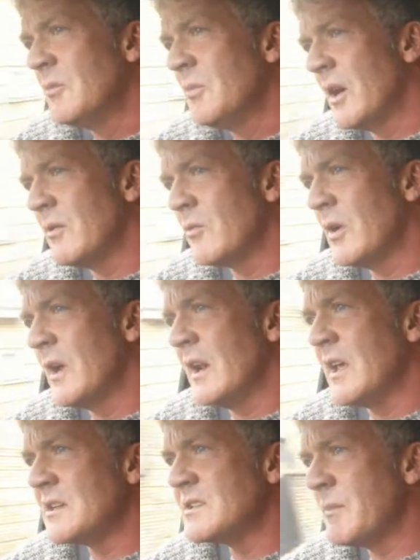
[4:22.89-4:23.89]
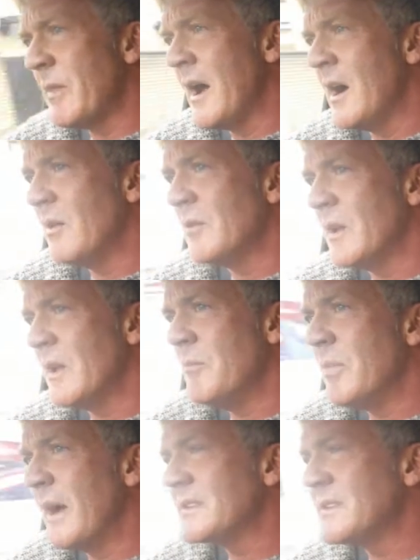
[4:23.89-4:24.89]
But really it's about
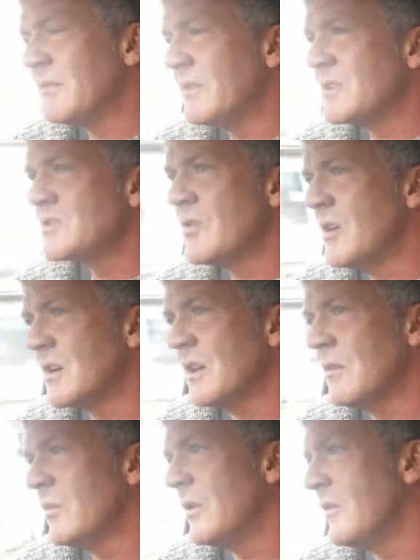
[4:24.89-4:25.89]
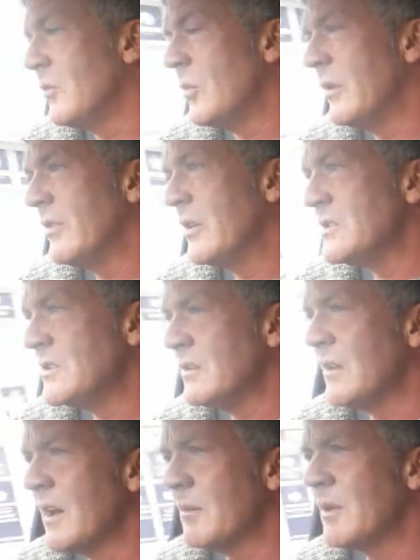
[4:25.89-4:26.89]
impactively striking. If you prefer to
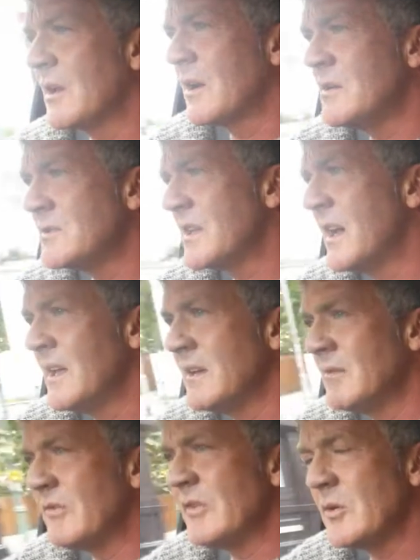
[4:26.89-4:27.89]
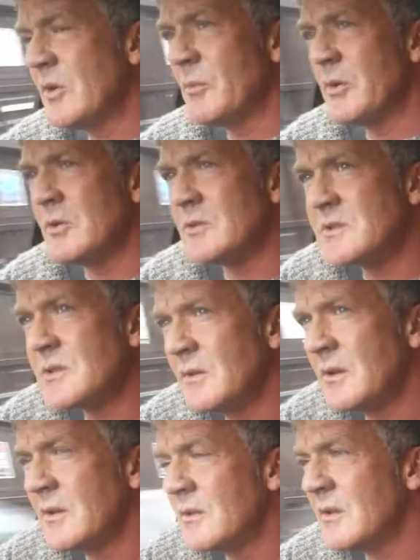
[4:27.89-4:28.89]
do that with a closed hand and feel your boots,
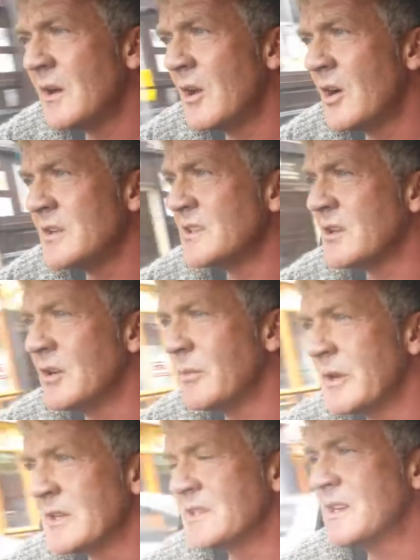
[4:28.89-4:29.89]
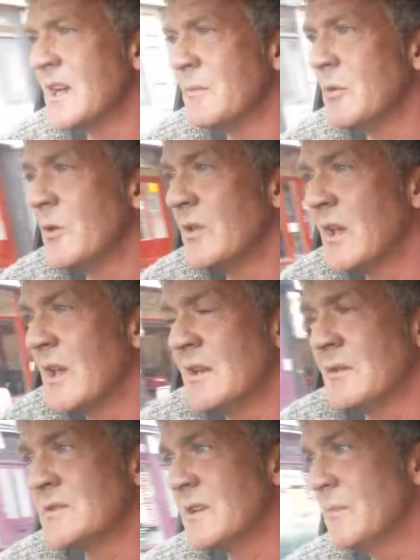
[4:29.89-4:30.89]
the lines are going to be the same. You're either
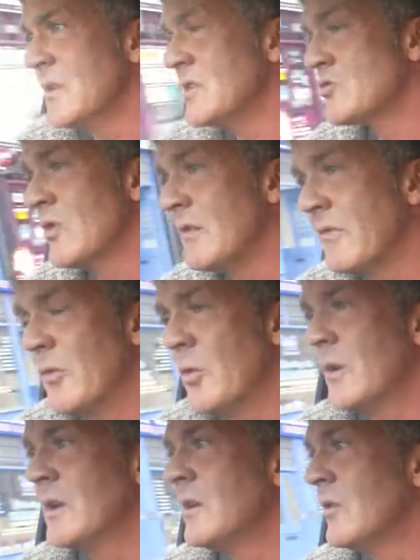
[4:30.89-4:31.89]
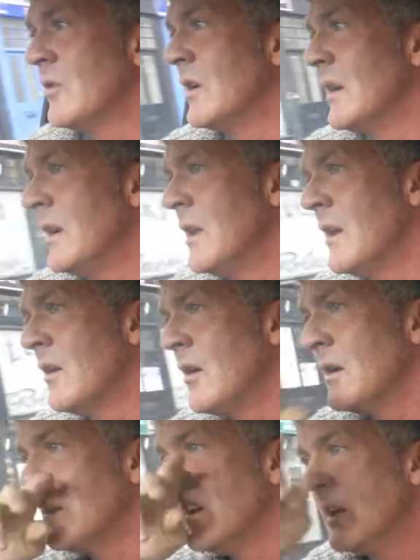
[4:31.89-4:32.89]
hitting somebody straight forward on a linear
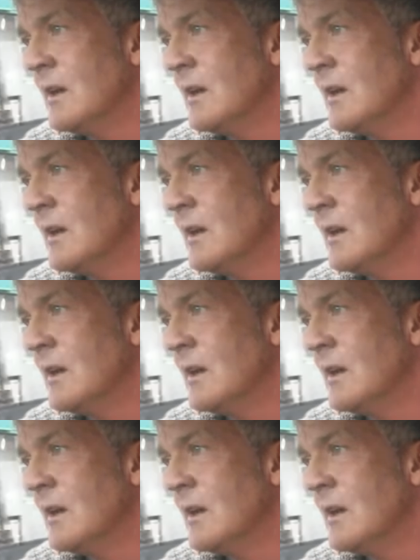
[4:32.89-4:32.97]
line,